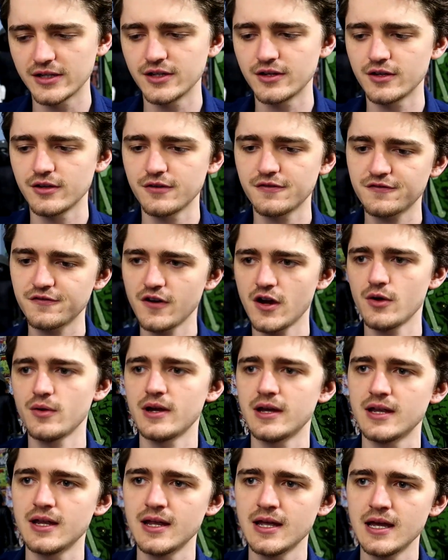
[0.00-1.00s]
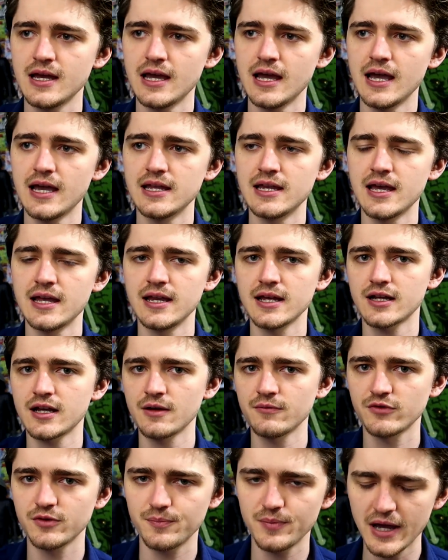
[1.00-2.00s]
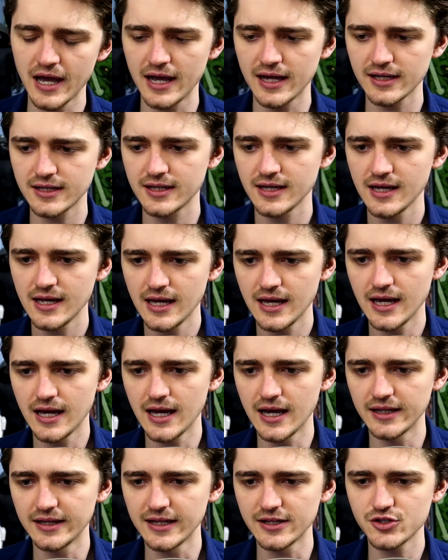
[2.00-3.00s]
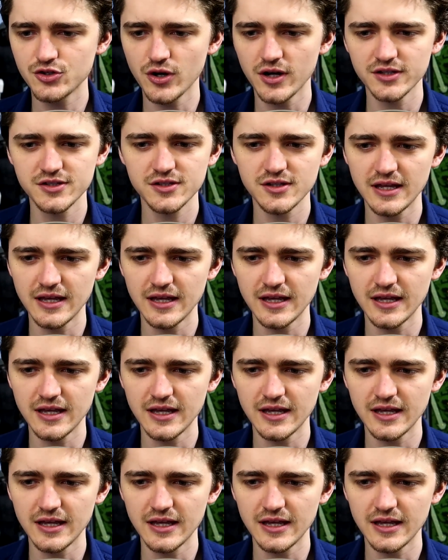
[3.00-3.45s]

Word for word: You know, you throw it and then it comes back uh, they try to.